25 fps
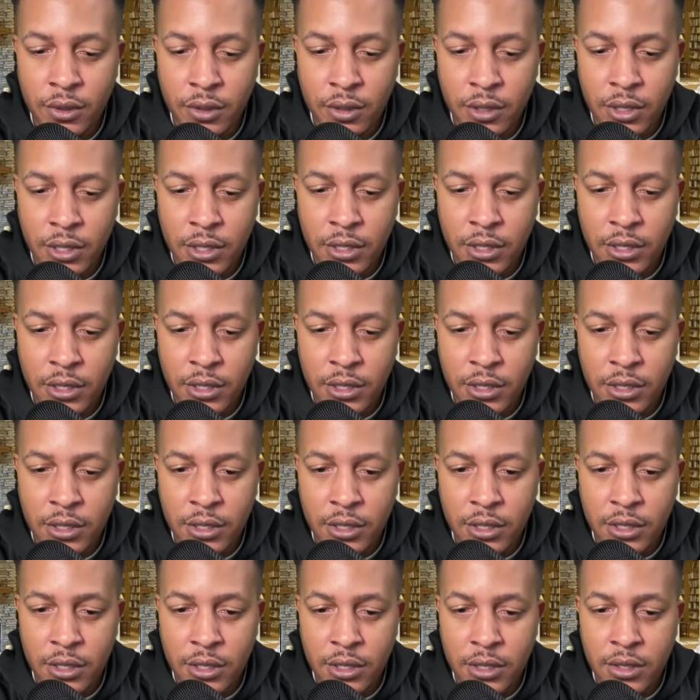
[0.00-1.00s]
Let's
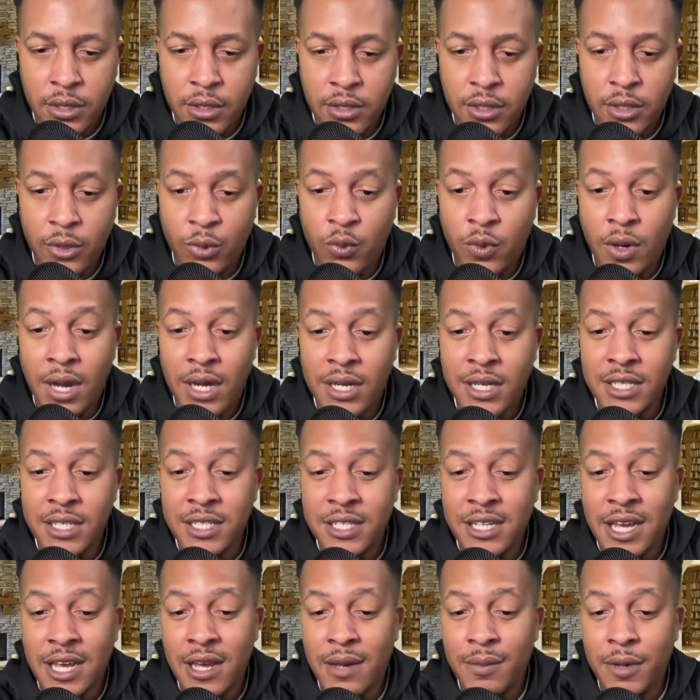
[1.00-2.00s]
see. The Rockets
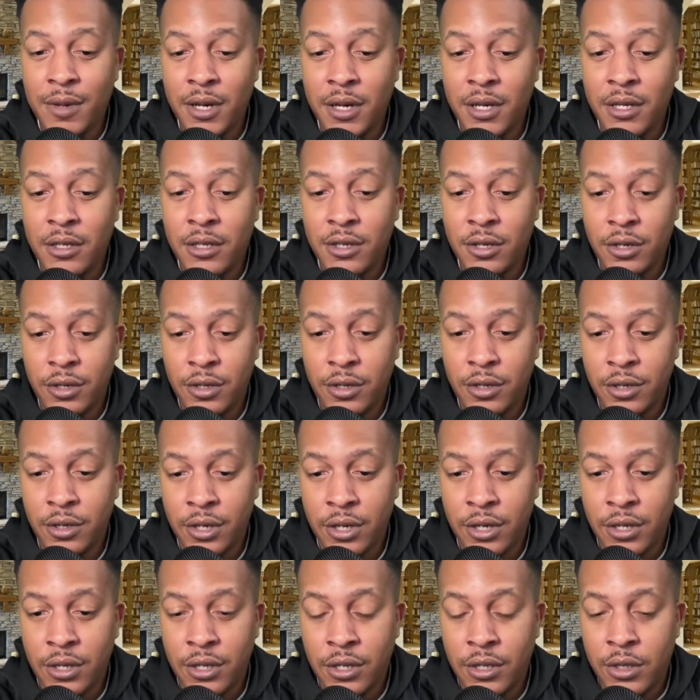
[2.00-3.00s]
game under
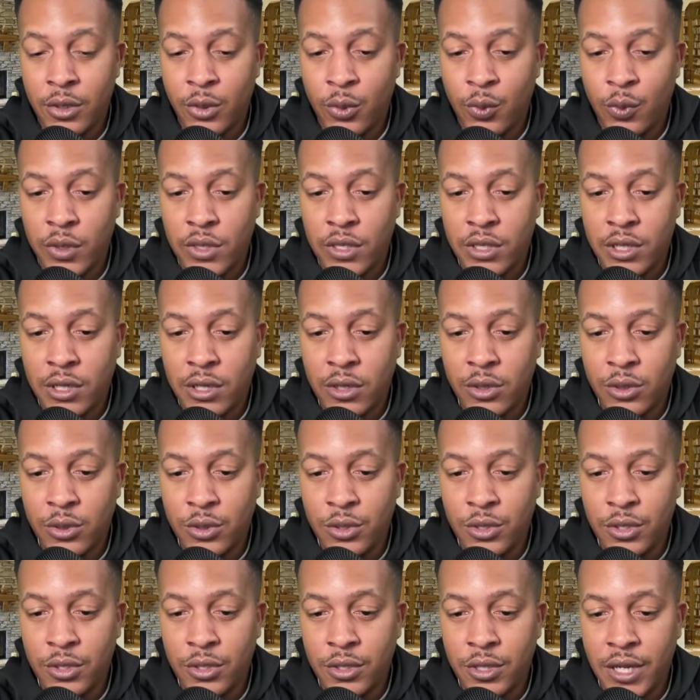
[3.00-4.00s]
was a
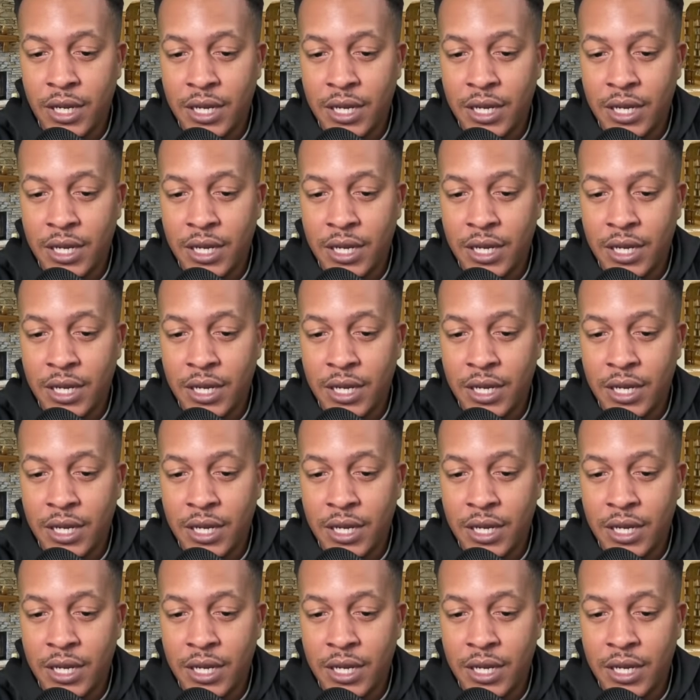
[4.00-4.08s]
loser.